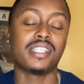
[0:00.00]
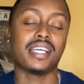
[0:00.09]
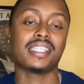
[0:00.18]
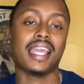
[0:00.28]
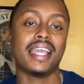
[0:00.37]

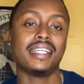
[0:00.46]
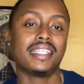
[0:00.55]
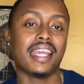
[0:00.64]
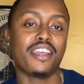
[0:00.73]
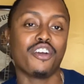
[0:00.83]
That's
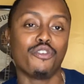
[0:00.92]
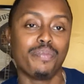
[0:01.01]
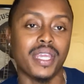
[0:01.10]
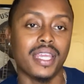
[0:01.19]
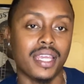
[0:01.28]

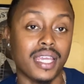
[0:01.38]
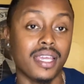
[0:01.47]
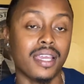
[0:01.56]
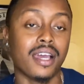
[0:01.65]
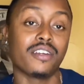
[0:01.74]

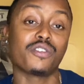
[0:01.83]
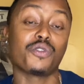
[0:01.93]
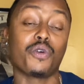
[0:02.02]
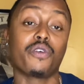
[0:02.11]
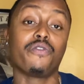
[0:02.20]

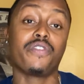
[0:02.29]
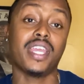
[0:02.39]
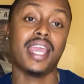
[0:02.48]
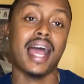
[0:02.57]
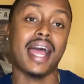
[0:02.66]

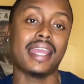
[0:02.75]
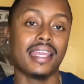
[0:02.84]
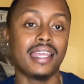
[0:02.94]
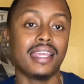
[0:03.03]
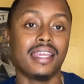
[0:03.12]

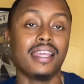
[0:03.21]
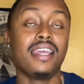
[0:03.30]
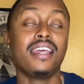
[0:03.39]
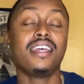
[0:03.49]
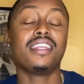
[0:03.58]

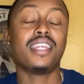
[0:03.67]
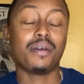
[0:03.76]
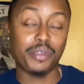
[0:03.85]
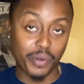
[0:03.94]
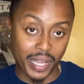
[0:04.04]

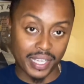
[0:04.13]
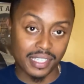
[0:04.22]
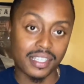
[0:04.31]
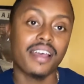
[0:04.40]
KJOBE_VIEWS.